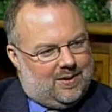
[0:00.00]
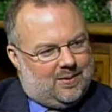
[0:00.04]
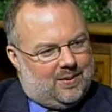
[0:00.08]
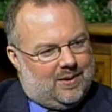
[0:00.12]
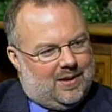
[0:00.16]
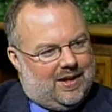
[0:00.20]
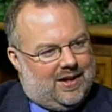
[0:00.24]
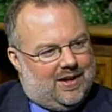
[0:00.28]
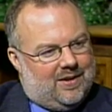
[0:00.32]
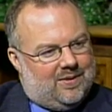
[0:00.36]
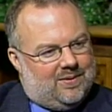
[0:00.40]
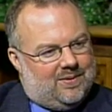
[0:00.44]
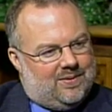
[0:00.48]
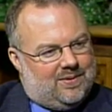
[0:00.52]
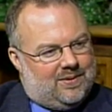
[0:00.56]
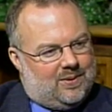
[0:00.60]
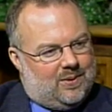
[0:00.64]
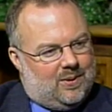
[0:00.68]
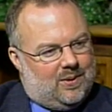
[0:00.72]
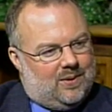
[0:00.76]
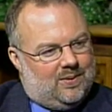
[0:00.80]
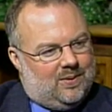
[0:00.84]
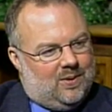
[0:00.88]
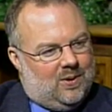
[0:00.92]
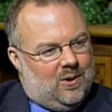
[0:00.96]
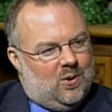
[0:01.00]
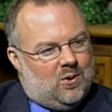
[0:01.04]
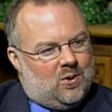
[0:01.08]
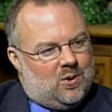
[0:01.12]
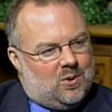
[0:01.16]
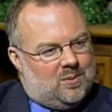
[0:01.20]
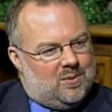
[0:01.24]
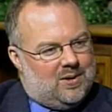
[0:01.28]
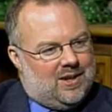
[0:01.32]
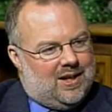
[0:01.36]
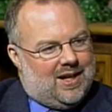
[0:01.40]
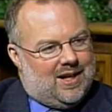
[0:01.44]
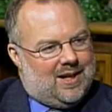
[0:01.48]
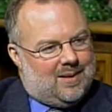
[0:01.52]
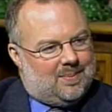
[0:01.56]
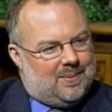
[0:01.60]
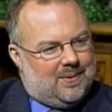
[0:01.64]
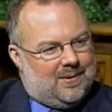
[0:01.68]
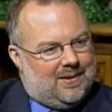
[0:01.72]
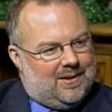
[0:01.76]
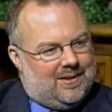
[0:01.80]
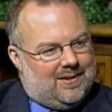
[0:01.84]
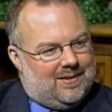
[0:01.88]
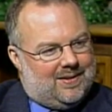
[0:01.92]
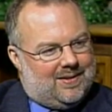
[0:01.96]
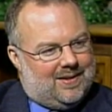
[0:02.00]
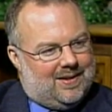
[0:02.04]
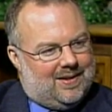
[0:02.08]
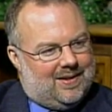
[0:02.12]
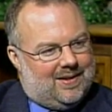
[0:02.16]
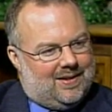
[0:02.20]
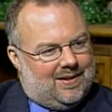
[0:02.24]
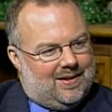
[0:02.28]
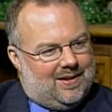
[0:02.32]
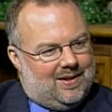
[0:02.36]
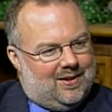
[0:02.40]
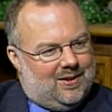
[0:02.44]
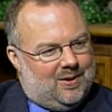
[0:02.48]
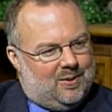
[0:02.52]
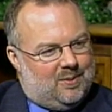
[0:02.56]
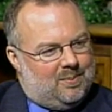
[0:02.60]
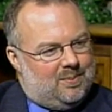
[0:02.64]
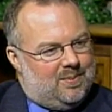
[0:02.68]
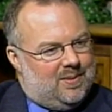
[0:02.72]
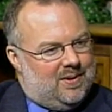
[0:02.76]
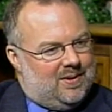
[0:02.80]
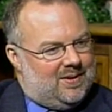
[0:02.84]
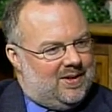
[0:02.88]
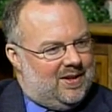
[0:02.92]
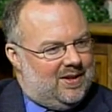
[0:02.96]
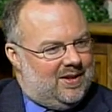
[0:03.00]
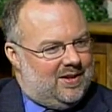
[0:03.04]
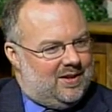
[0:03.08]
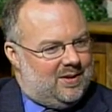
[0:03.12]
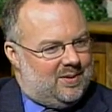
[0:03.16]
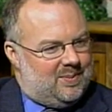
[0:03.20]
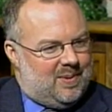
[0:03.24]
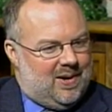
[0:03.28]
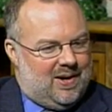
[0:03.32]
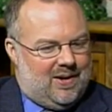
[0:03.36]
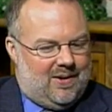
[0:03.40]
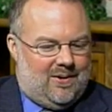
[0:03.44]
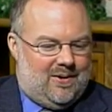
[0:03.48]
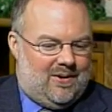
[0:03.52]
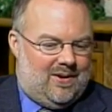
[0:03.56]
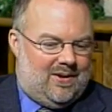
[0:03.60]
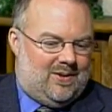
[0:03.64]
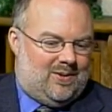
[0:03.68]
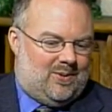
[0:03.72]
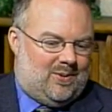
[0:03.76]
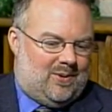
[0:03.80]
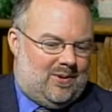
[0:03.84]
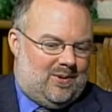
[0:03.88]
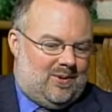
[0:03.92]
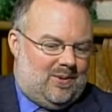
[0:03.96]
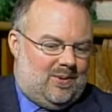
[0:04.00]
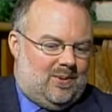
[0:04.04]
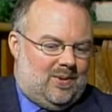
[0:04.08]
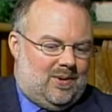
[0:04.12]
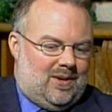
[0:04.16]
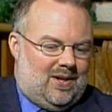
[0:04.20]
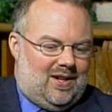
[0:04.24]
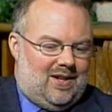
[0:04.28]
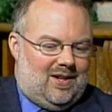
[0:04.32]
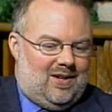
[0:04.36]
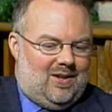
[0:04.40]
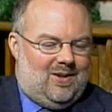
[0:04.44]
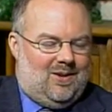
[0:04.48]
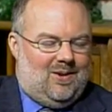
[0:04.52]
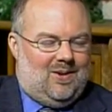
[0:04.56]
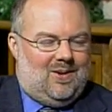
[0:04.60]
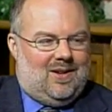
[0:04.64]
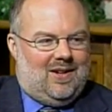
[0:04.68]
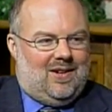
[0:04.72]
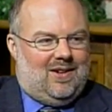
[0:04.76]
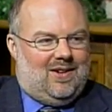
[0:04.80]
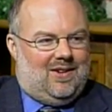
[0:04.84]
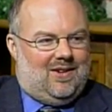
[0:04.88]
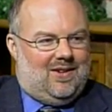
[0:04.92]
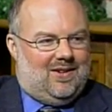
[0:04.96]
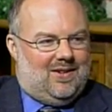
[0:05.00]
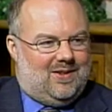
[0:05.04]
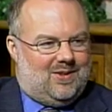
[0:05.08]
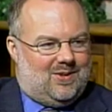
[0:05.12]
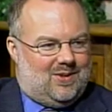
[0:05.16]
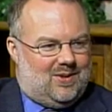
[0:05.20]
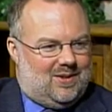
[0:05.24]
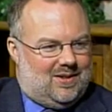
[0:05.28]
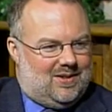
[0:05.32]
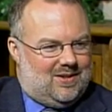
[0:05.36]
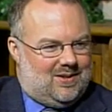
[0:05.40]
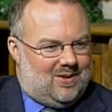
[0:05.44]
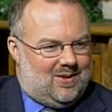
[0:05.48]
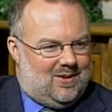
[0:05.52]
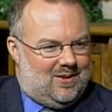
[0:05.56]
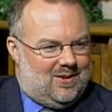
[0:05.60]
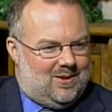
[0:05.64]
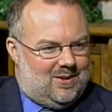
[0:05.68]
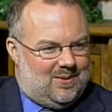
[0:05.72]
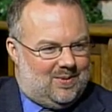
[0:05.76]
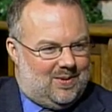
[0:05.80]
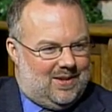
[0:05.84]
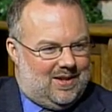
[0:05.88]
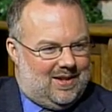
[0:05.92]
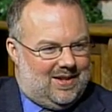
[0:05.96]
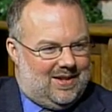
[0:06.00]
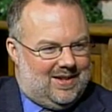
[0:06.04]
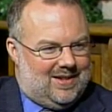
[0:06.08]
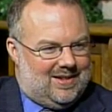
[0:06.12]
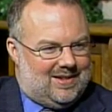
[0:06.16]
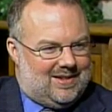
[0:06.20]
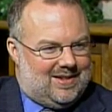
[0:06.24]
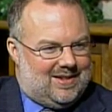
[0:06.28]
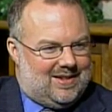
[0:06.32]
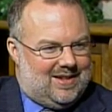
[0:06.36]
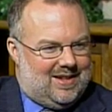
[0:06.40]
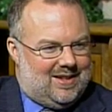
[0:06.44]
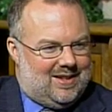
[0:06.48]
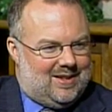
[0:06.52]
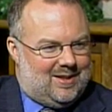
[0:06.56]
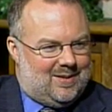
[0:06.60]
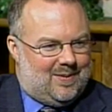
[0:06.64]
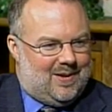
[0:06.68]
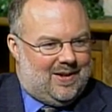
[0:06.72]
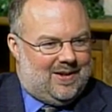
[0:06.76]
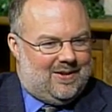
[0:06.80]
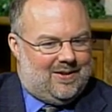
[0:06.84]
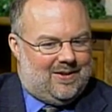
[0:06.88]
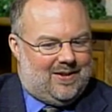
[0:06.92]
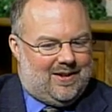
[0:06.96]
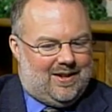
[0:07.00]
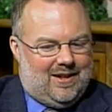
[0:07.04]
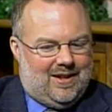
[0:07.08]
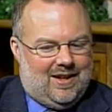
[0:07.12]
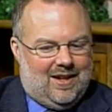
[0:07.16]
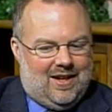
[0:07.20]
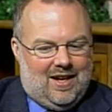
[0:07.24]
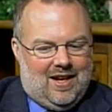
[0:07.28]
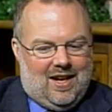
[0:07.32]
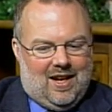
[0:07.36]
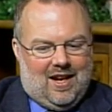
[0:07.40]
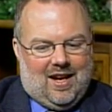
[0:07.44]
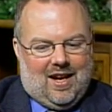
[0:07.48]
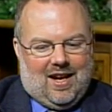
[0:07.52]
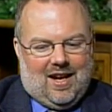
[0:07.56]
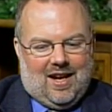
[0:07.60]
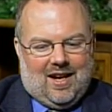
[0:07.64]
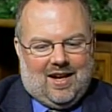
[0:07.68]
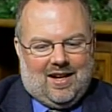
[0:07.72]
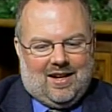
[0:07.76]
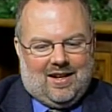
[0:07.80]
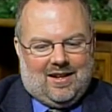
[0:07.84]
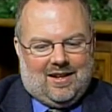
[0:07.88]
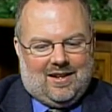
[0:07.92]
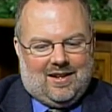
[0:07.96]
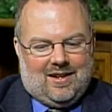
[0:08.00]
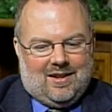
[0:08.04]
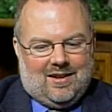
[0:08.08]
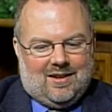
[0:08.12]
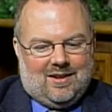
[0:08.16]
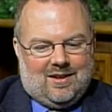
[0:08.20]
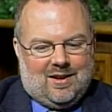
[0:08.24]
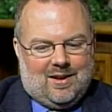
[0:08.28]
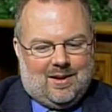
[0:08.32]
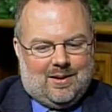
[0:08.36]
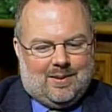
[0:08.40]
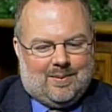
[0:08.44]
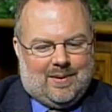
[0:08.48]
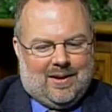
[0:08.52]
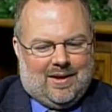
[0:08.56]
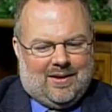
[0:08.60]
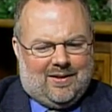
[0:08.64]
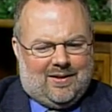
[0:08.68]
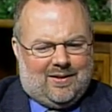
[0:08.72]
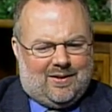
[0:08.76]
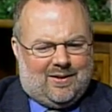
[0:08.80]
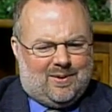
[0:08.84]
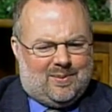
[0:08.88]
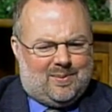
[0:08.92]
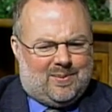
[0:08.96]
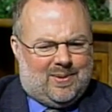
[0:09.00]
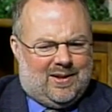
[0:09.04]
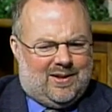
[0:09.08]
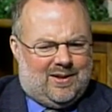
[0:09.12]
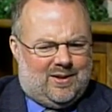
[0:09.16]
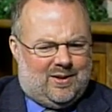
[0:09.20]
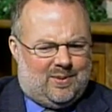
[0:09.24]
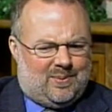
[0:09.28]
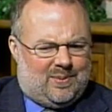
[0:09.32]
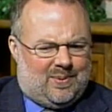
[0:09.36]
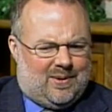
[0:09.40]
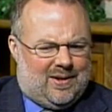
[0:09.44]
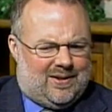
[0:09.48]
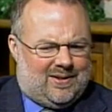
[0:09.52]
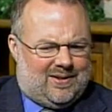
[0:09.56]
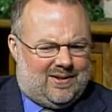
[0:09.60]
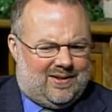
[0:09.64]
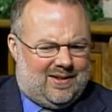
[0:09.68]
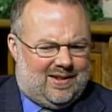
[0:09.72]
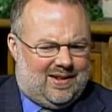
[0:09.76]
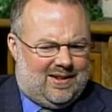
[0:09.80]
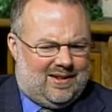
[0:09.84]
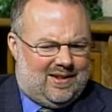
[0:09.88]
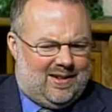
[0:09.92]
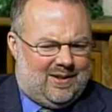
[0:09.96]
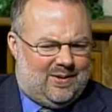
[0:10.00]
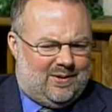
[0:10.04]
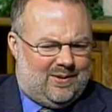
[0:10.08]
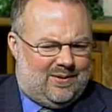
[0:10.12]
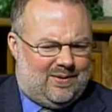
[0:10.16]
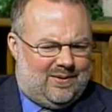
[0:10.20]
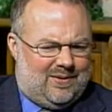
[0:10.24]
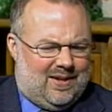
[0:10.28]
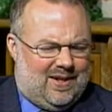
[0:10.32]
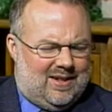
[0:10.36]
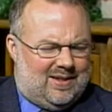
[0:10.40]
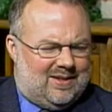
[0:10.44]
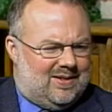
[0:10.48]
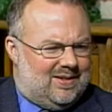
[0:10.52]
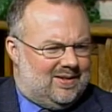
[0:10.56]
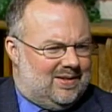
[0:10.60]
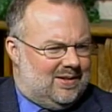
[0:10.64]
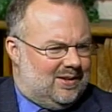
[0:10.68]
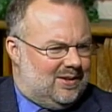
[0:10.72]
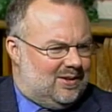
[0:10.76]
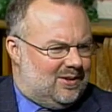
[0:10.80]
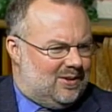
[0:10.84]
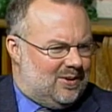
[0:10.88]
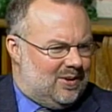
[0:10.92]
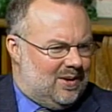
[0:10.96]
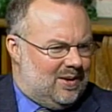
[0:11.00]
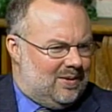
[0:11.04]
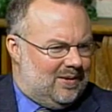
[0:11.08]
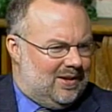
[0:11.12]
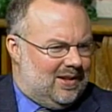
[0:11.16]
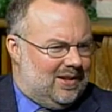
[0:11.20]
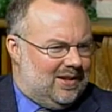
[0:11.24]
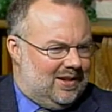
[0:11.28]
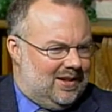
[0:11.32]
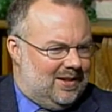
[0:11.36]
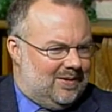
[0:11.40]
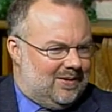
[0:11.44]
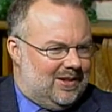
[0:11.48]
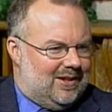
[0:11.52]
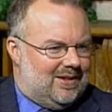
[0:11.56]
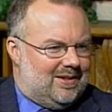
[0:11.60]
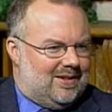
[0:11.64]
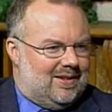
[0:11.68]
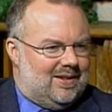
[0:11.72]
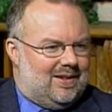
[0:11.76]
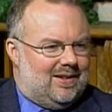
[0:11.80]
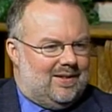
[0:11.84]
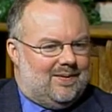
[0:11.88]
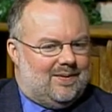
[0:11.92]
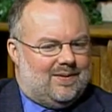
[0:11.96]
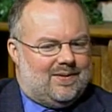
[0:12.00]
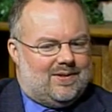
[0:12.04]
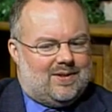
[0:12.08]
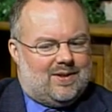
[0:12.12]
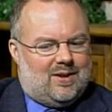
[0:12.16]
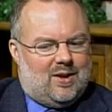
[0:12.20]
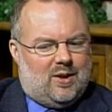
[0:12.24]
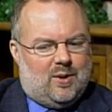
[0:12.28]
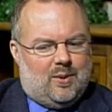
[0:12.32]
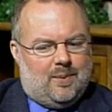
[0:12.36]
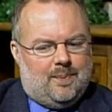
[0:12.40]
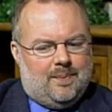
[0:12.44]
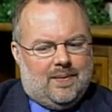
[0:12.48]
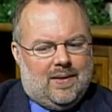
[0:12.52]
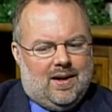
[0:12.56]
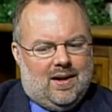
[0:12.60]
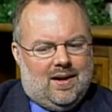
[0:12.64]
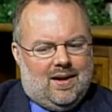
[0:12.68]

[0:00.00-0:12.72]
that would have sort of local monopolies, like, attendance boundaries where, okay, you get all the students within this attendance boundary, and the amount of competitive pressure that they would face is extremely limited. Mm-hmm. So